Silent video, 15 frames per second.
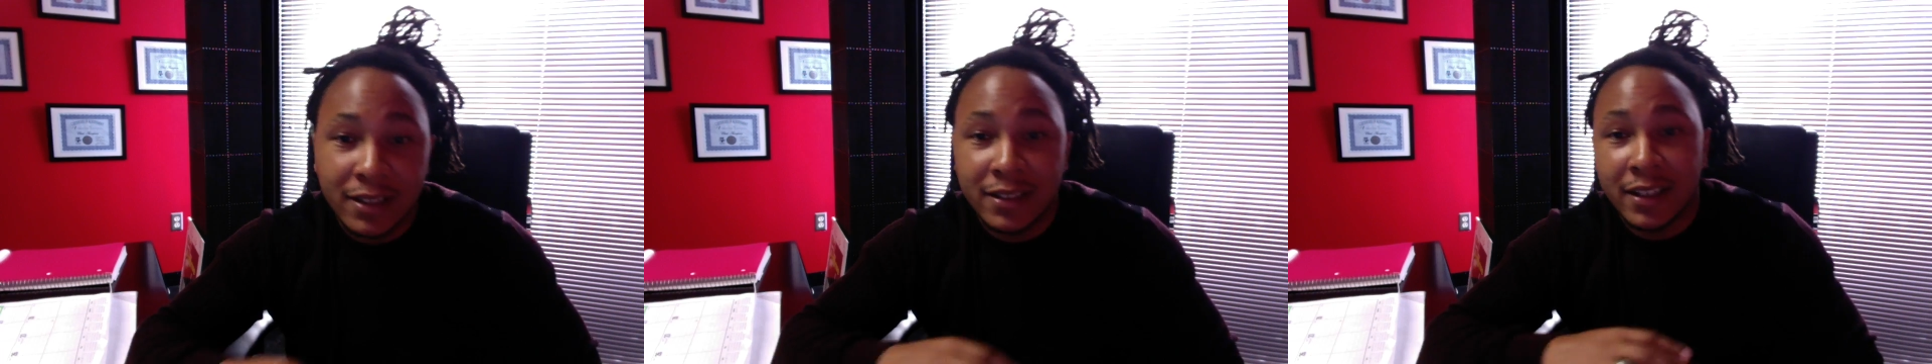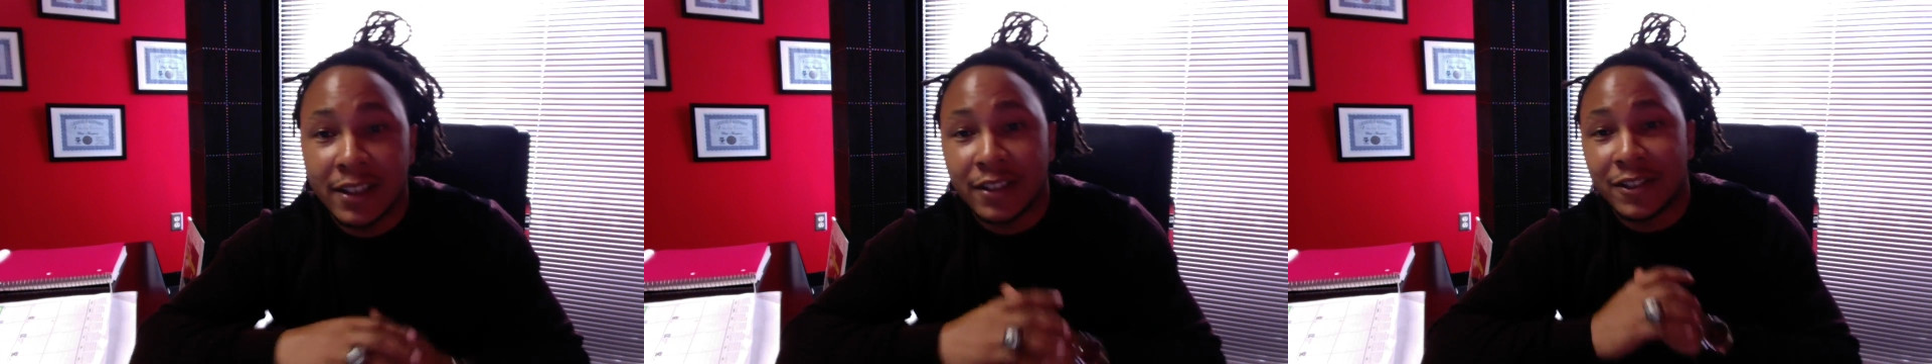
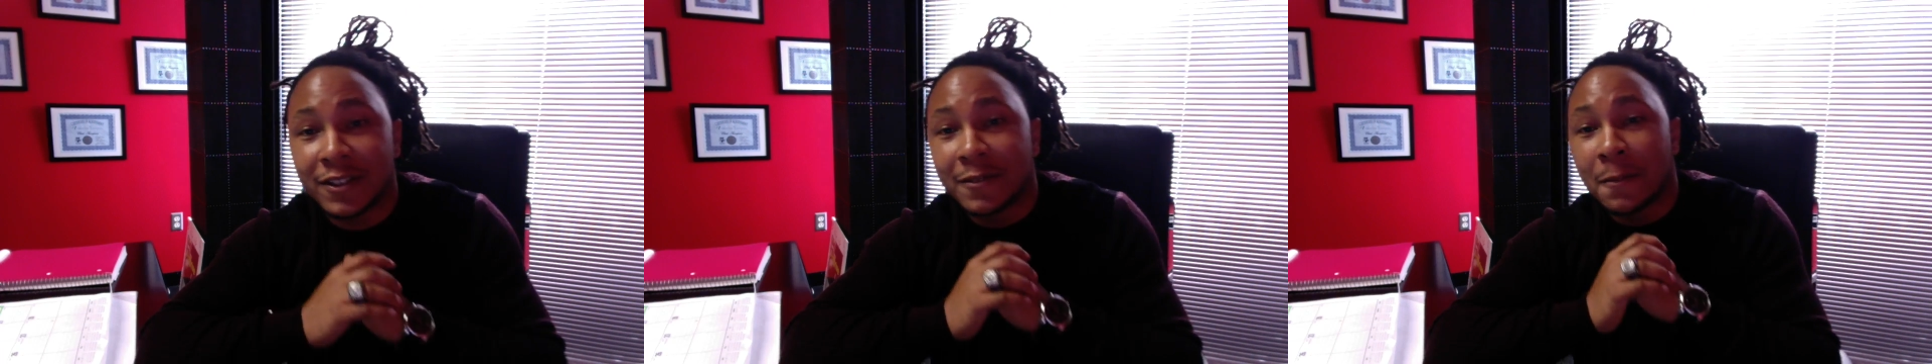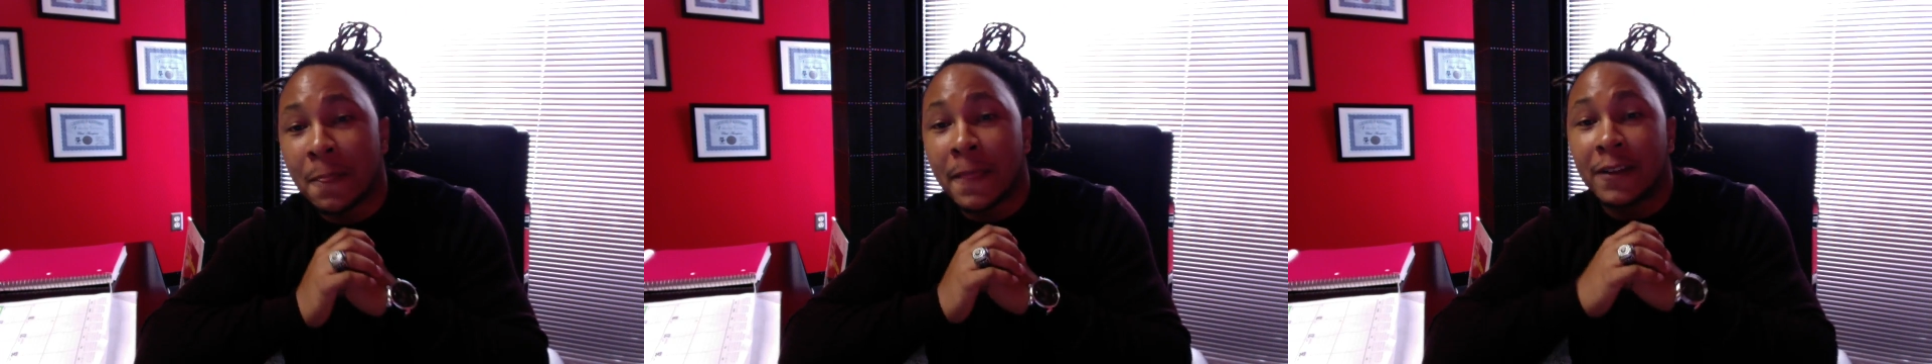
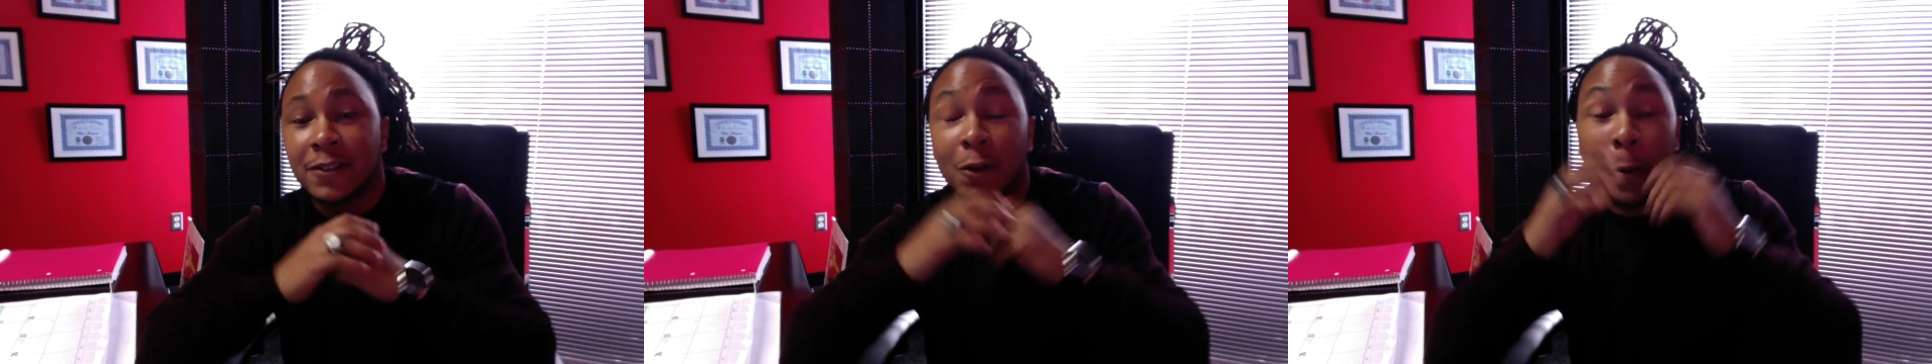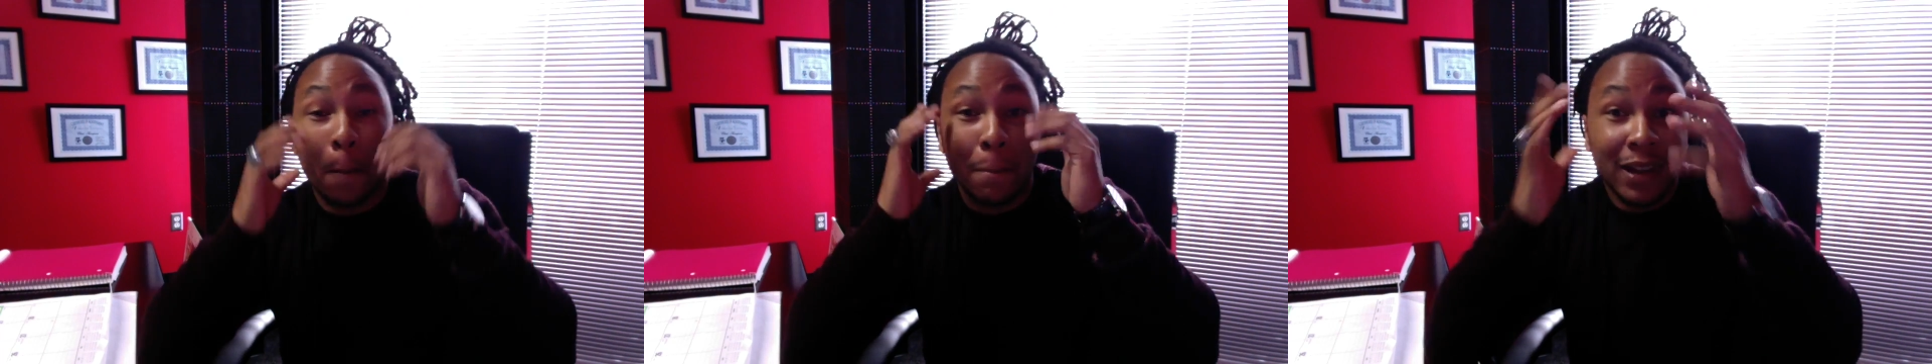session.
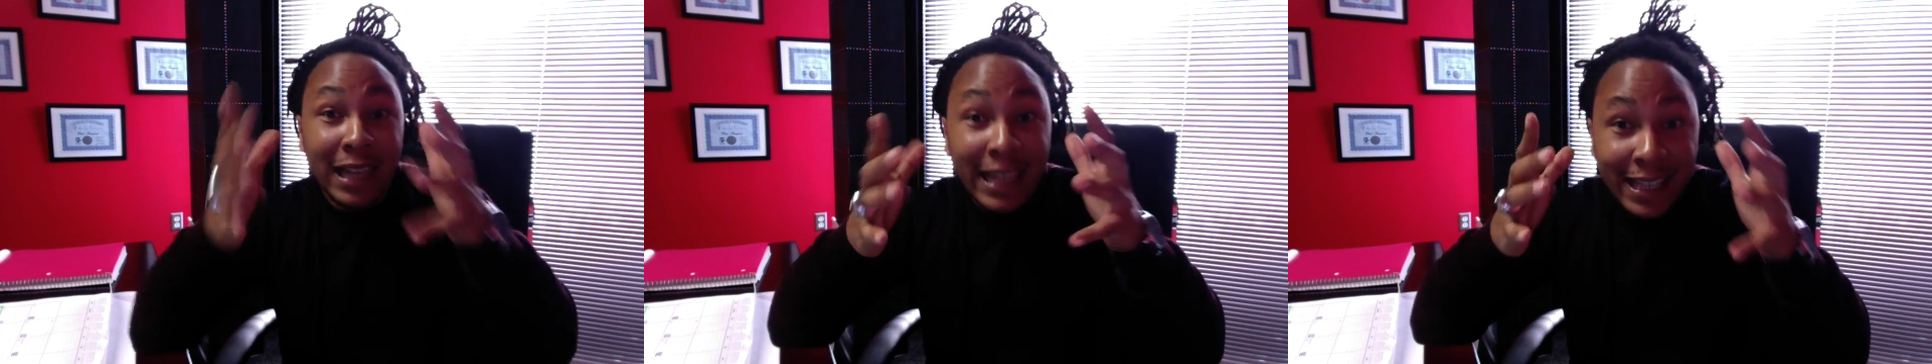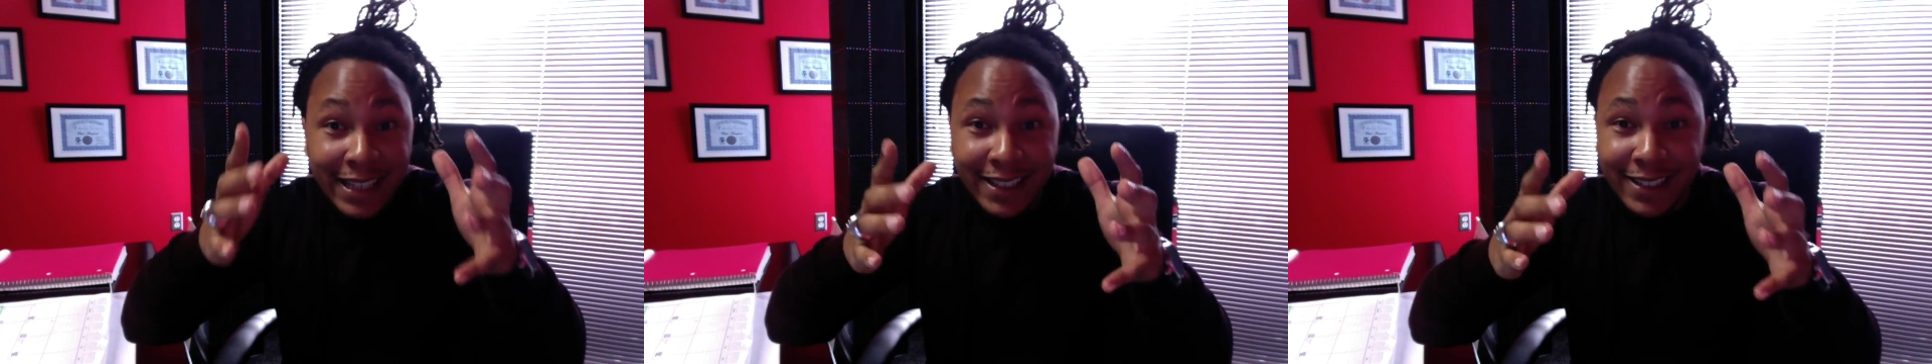So
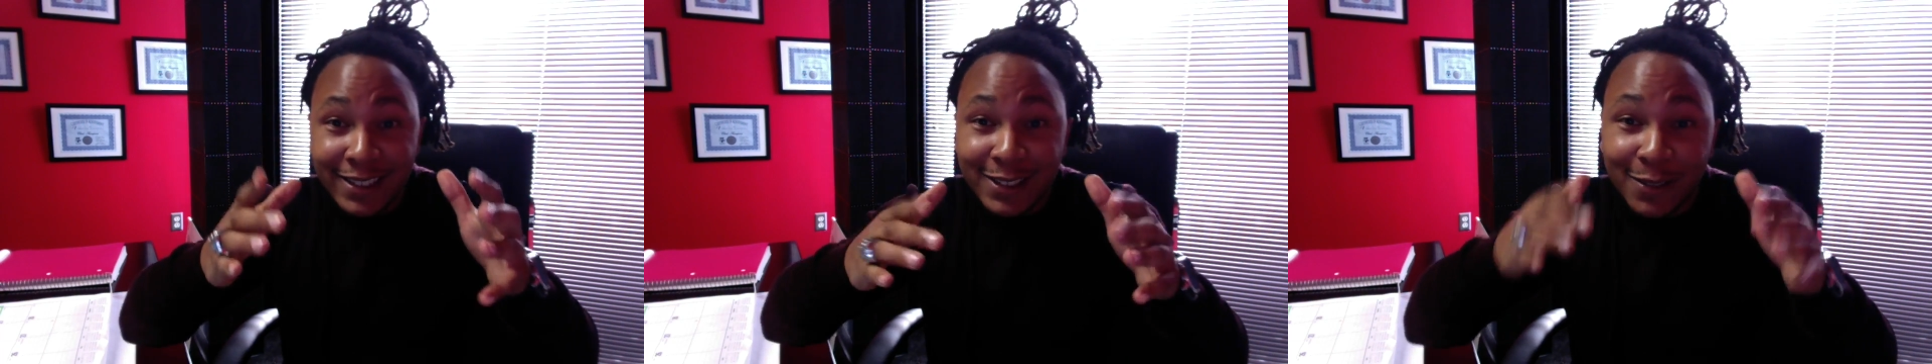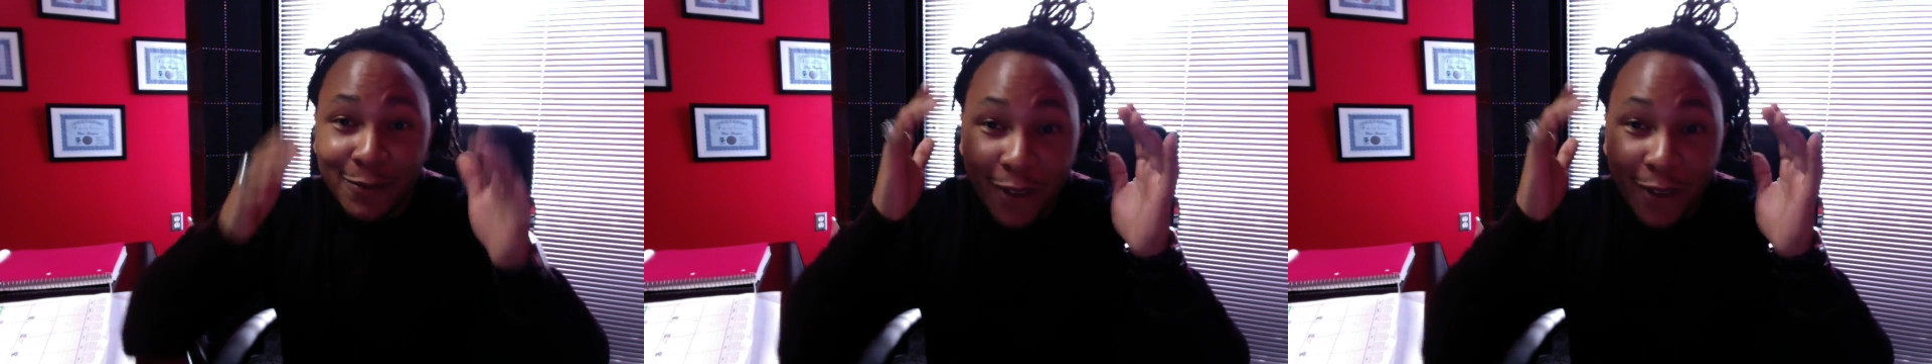please